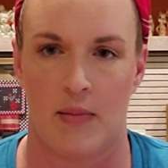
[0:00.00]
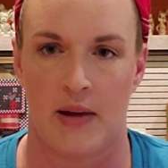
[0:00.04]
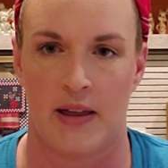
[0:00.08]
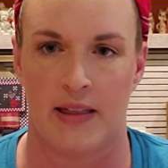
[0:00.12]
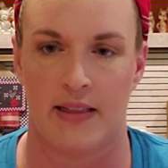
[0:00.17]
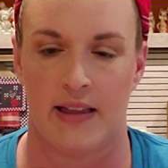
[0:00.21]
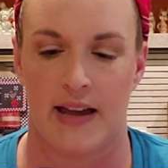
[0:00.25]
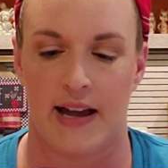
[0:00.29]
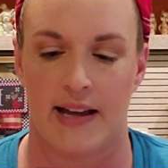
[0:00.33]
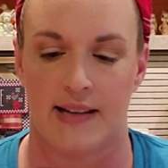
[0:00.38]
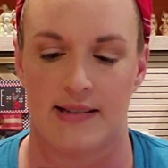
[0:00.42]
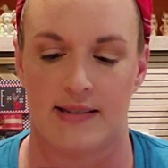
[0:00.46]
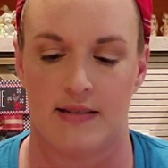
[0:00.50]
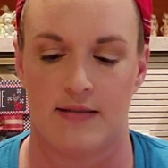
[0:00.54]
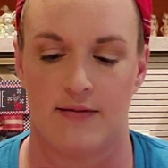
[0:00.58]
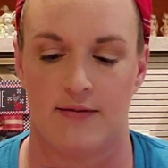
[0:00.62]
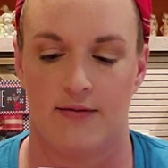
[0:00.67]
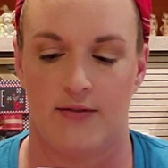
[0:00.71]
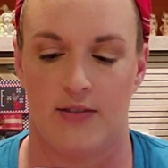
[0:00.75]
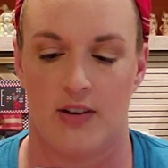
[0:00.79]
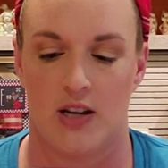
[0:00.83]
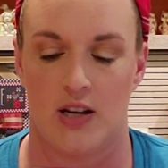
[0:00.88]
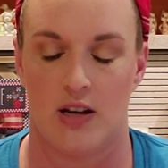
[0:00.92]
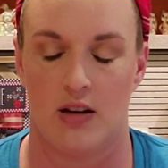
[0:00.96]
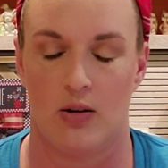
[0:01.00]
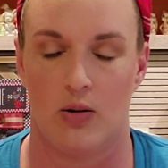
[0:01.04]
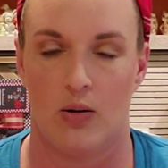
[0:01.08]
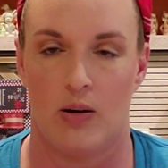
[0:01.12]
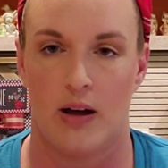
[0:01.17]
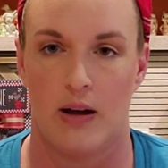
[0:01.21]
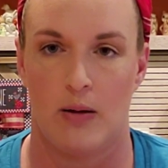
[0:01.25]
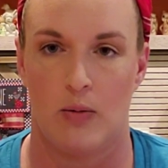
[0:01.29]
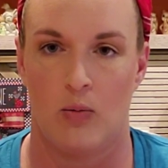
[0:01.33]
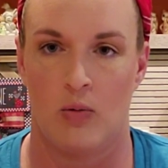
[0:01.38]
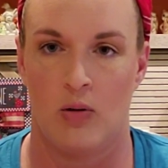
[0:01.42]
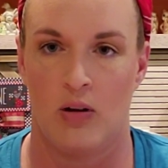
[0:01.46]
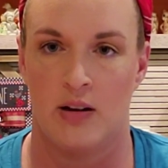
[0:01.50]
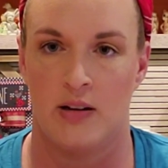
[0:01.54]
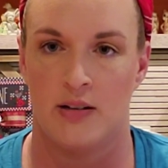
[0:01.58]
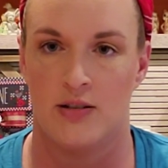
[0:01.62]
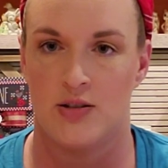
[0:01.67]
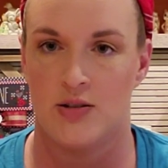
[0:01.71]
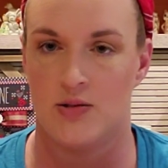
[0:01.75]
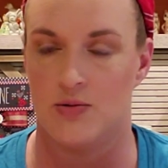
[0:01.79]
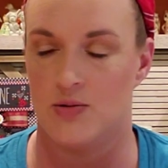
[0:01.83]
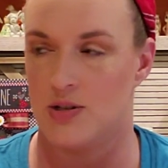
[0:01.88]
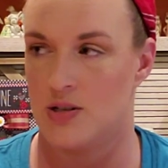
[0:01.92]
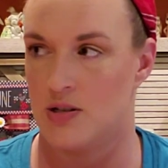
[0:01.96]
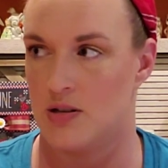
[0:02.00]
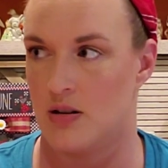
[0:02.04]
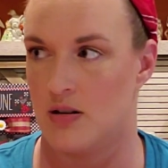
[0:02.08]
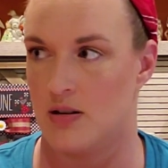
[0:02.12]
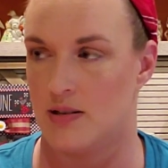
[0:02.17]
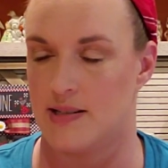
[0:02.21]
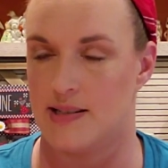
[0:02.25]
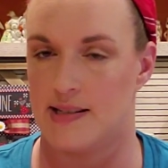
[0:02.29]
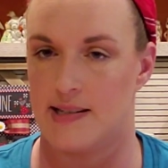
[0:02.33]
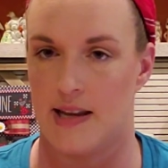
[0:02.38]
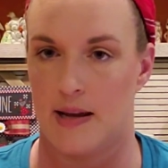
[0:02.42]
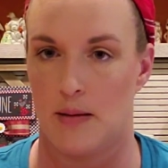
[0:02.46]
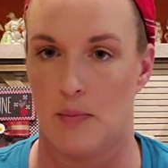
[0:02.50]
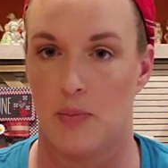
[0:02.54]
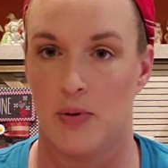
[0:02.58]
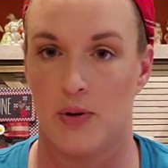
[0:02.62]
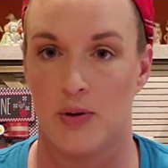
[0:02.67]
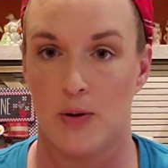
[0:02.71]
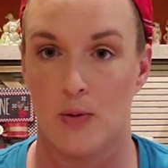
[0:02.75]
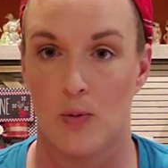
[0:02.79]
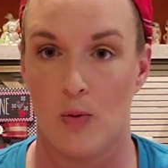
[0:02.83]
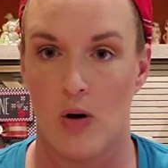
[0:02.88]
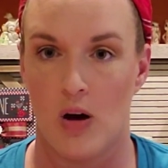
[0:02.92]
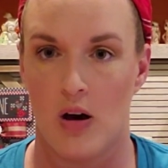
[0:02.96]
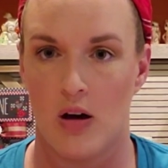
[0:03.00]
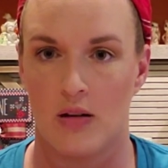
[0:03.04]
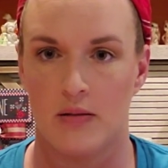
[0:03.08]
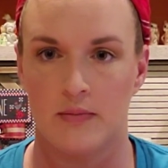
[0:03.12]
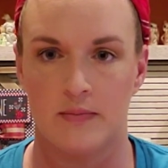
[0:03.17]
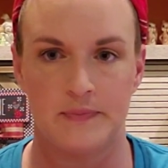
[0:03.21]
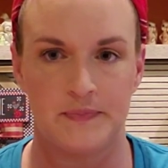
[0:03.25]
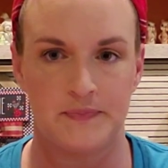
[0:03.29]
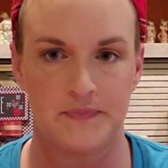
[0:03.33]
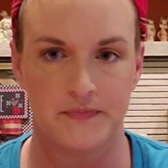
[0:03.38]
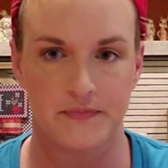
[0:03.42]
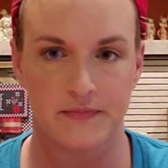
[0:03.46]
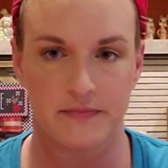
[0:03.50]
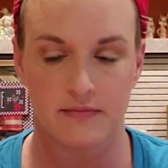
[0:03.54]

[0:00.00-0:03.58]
my last video, I want to start a sampler wall,